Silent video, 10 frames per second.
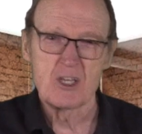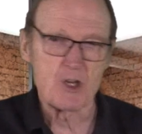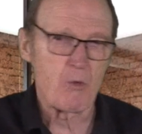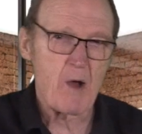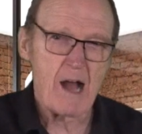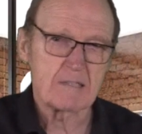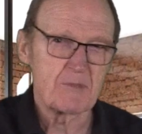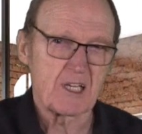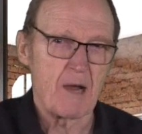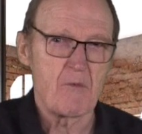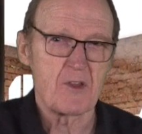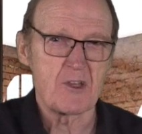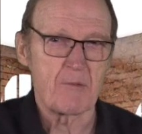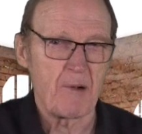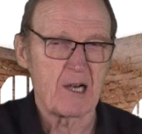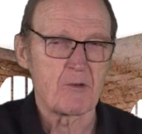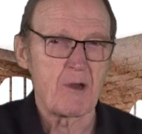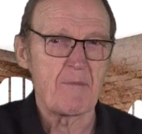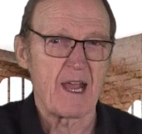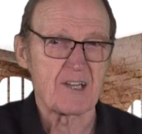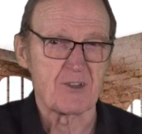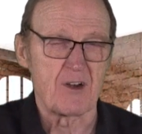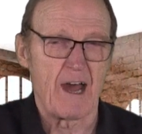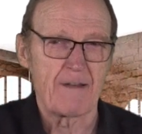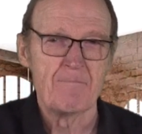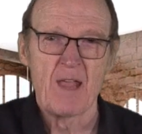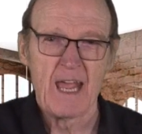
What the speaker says: You're welcome to come whether you're part of RE/MAX or not.